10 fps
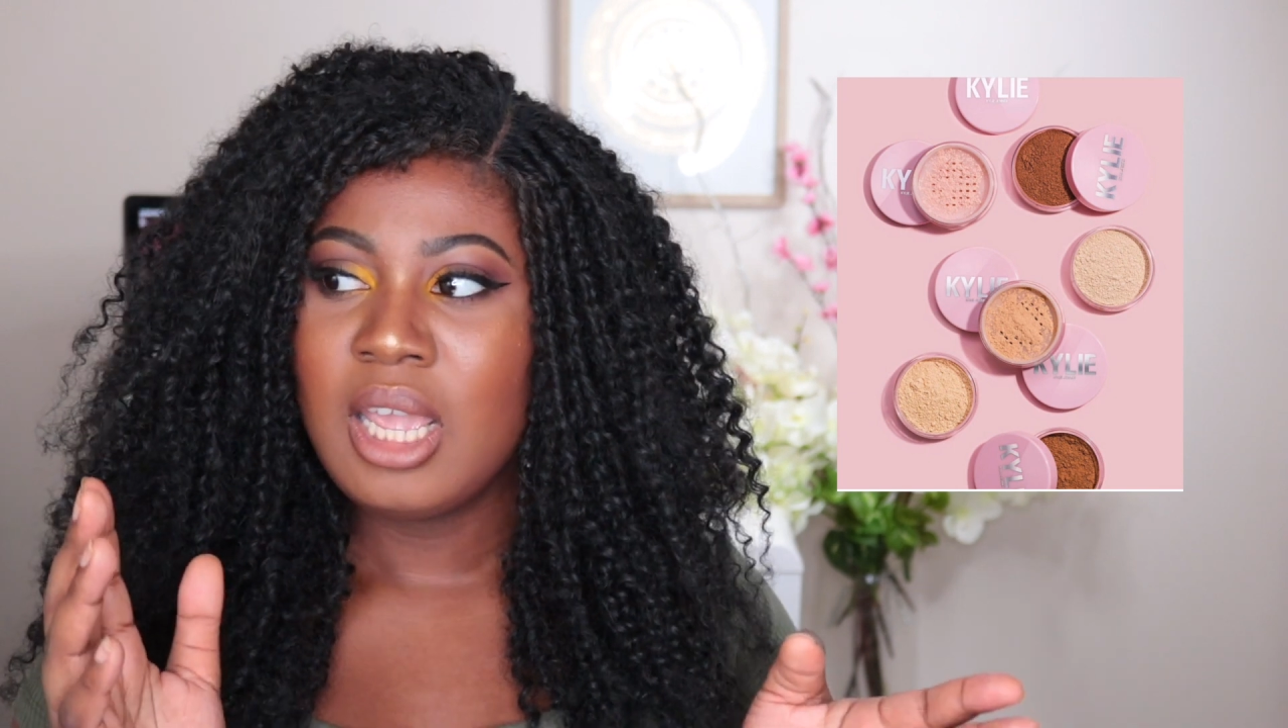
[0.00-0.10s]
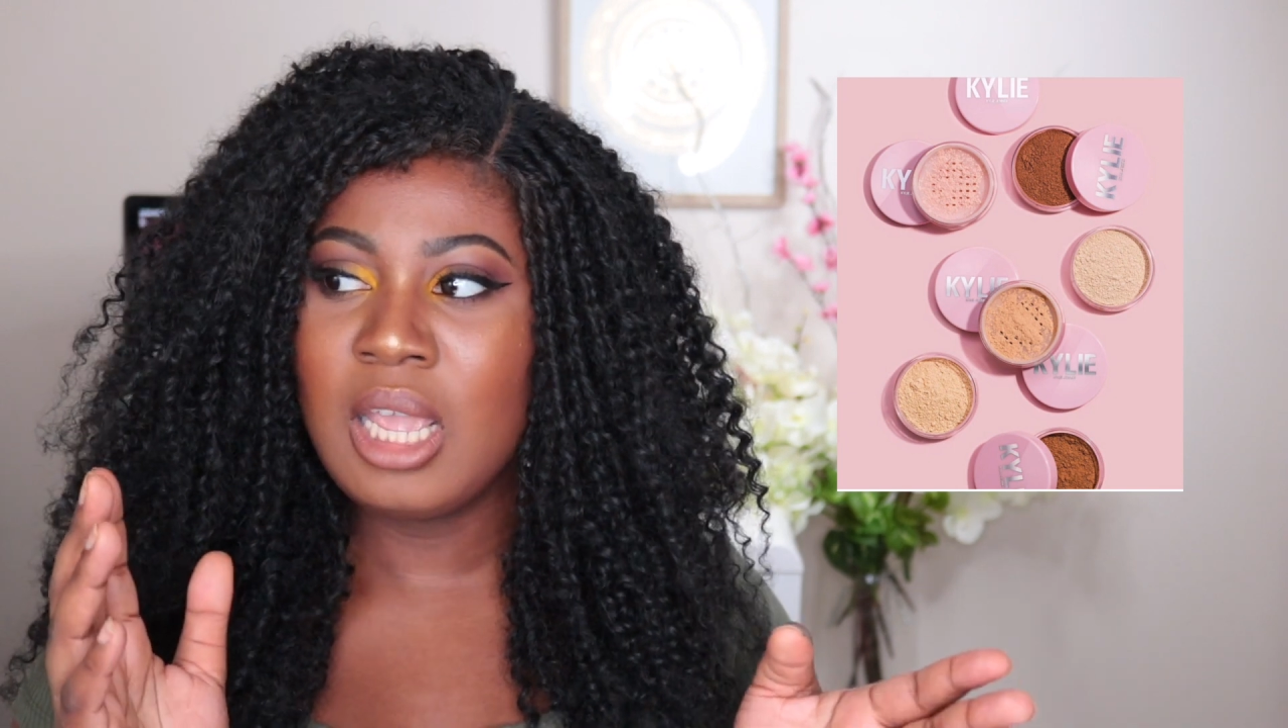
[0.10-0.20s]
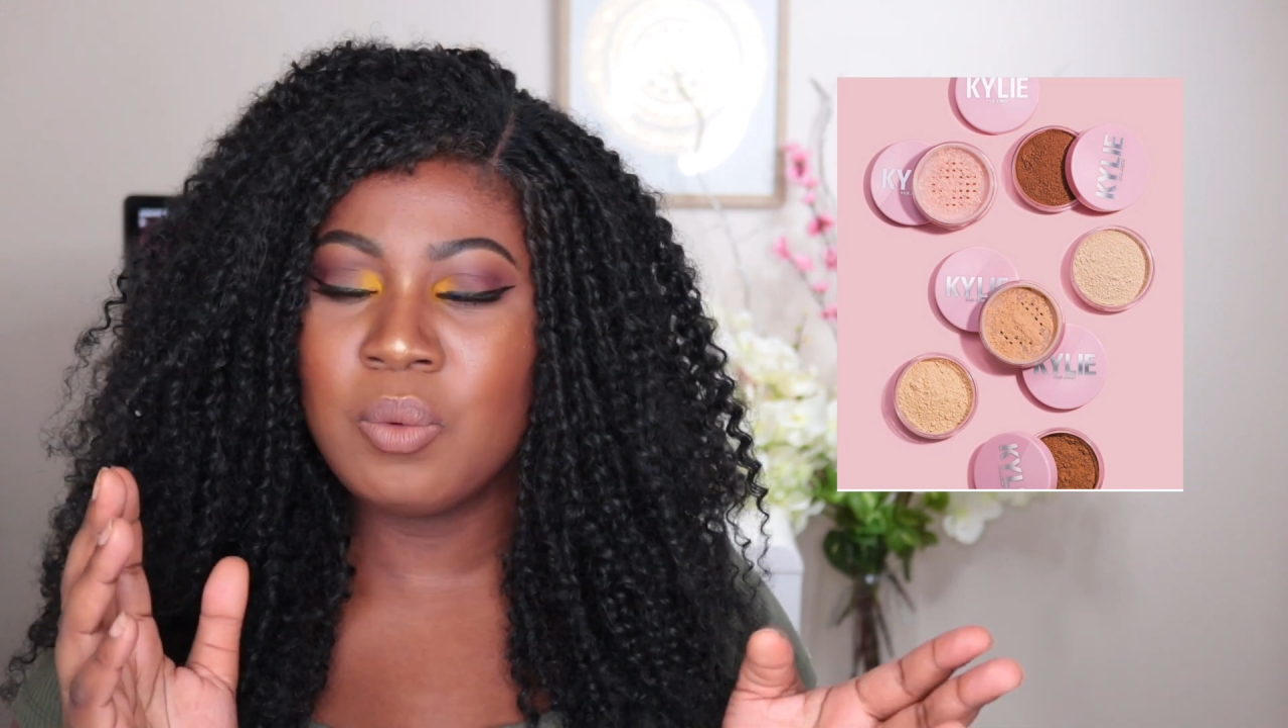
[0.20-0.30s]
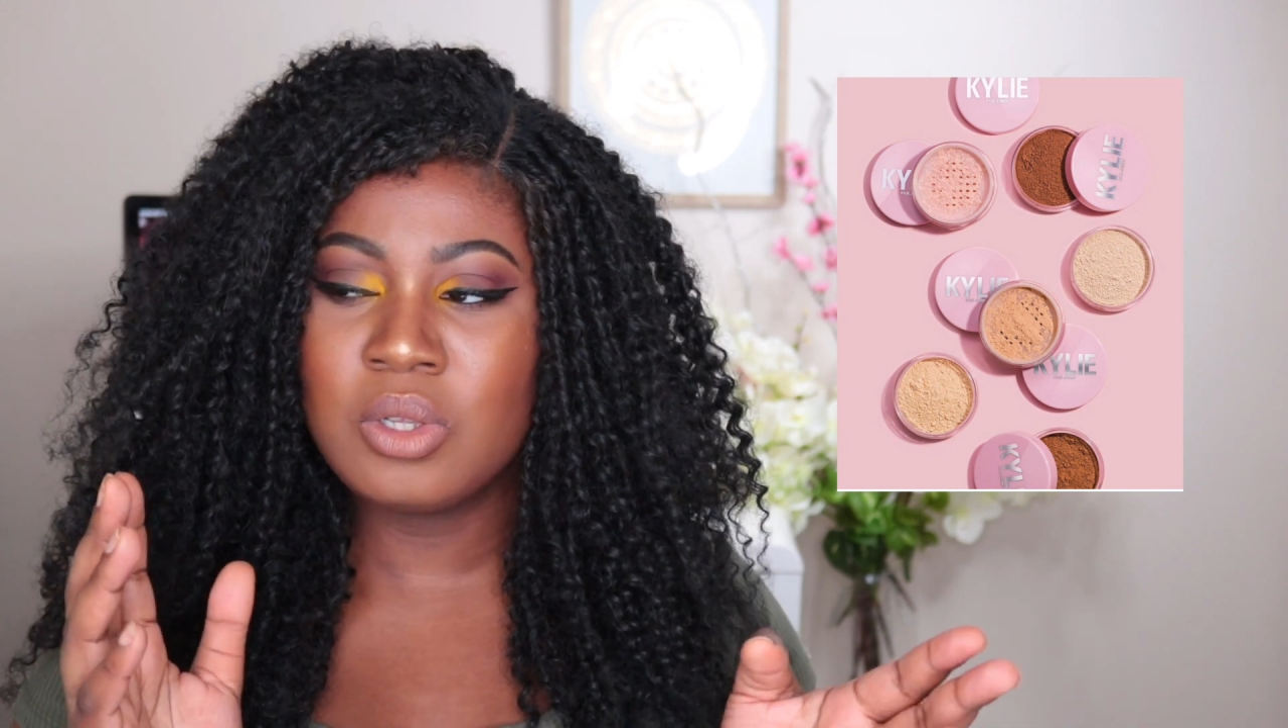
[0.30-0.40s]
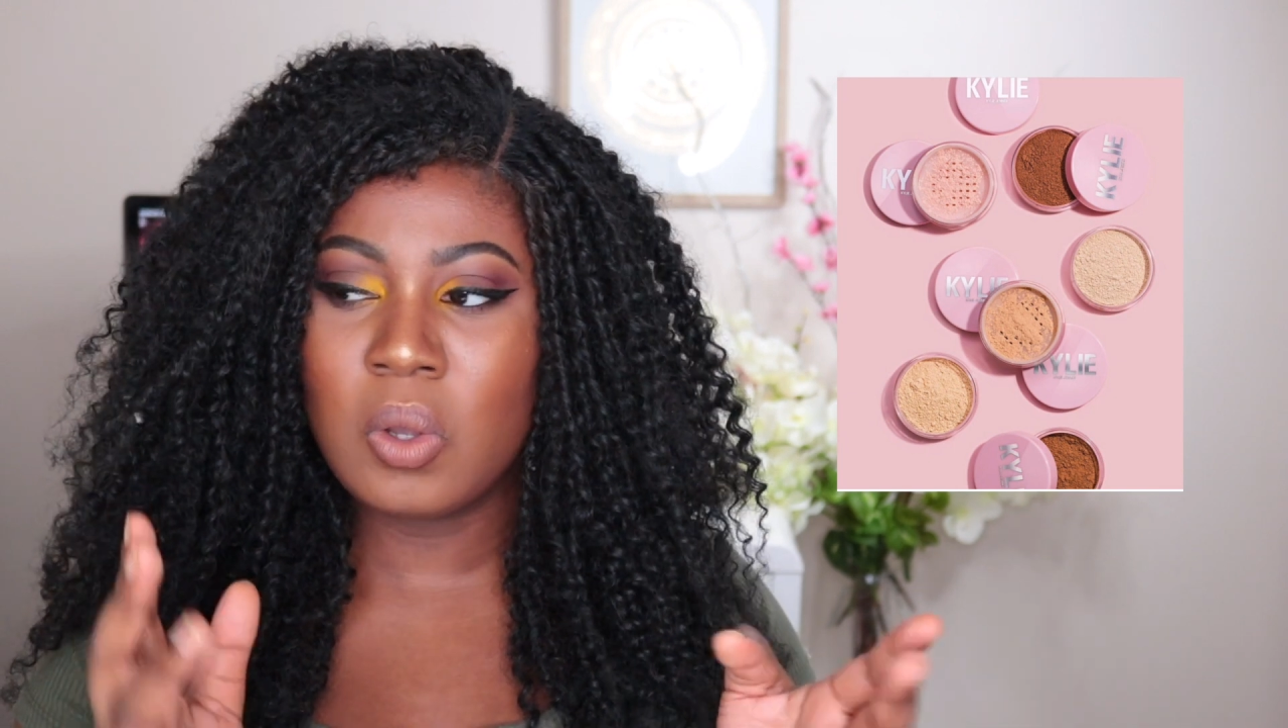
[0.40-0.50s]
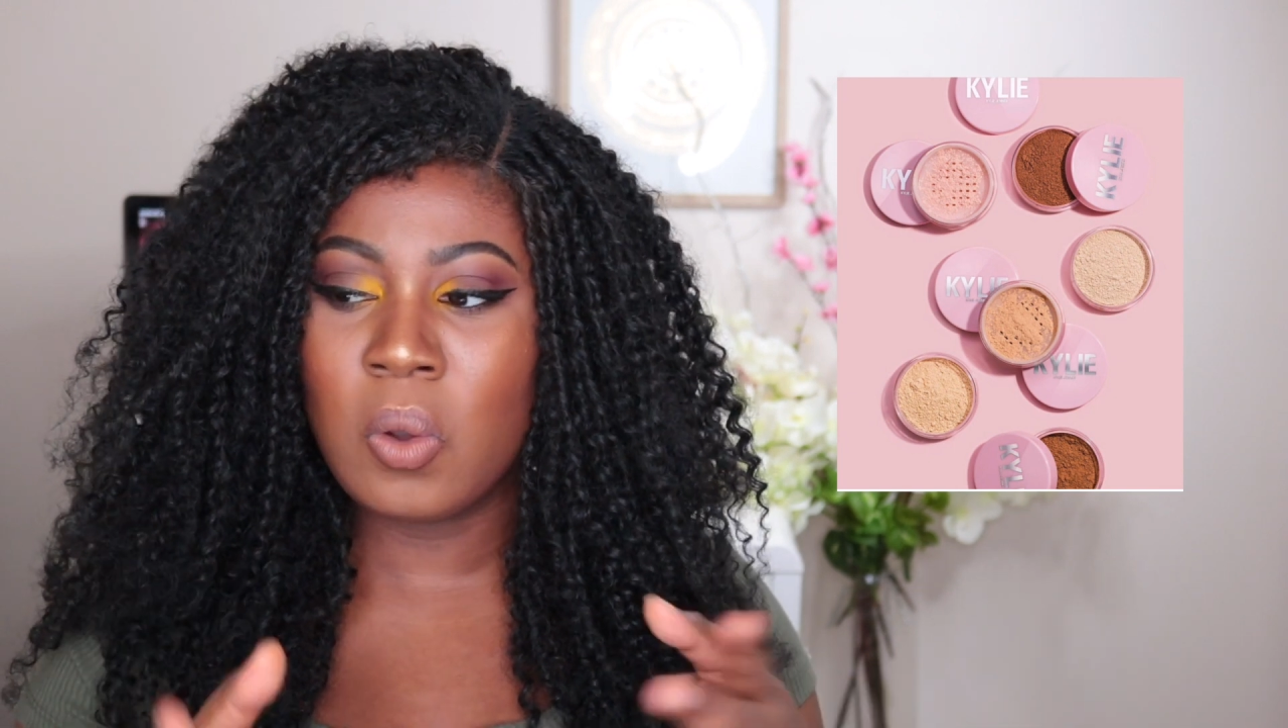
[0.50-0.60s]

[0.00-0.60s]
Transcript: it was